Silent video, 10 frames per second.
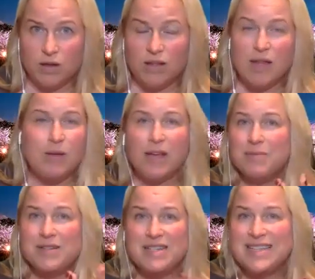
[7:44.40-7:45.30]
They
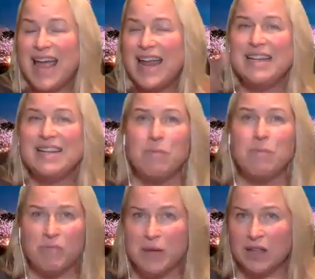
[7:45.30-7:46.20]
become 10
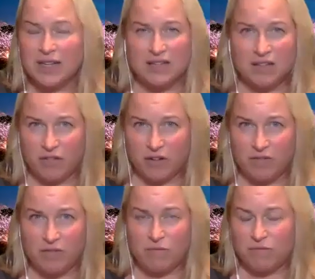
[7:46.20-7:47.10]
million different
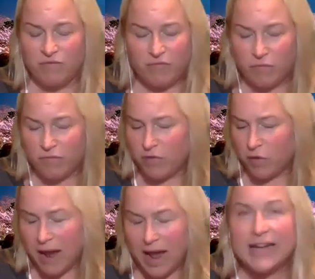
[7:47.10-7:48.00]

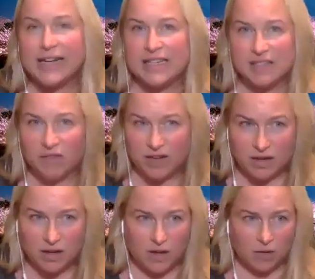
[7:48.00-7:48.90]
varieties of it,
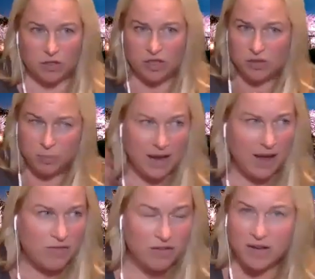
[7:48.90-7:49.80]
which is, we
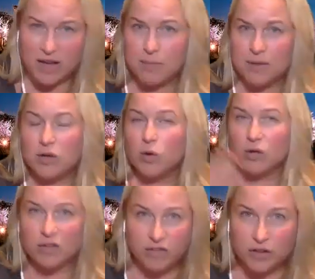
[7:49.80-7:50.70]
have the common cold,
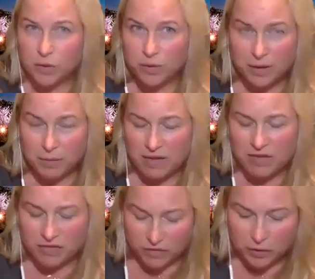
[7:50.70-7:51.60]
the flu that
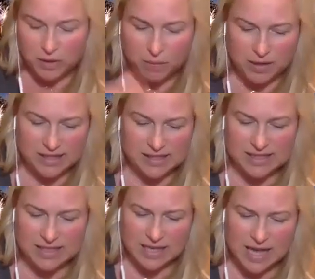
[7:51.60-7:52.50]
we can
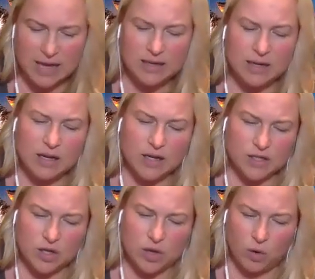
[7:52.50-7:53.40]
see in that.
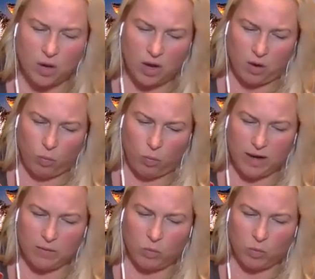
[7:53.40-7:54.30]
So
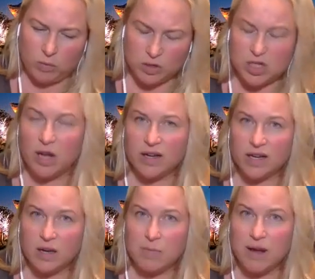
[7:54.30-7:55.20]
when we're
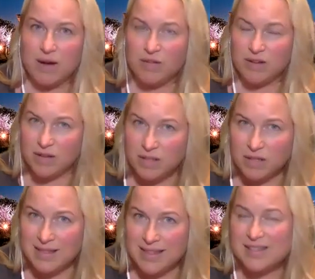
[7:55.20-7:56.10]
talking about
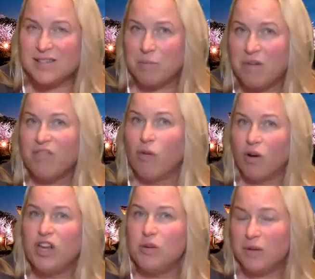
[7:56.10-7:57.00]
this before
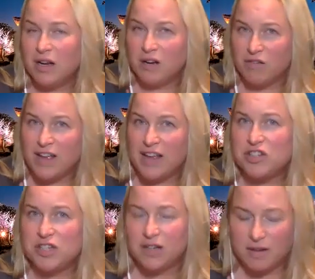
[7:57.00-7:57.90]
human
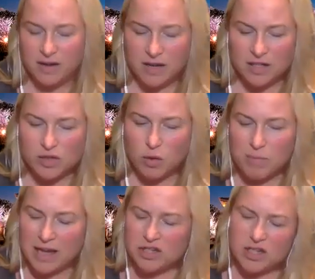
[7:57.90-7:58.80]
intervention, so
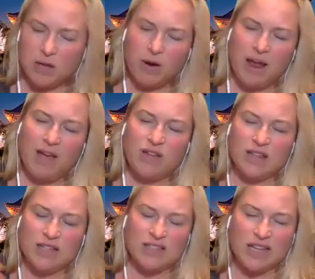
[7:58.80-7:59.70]
imagine that we're having
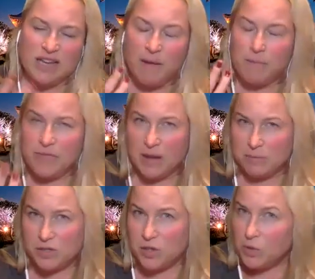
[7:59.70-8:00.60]
this like
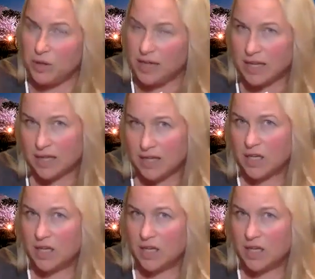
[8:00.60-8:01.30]
Neptunian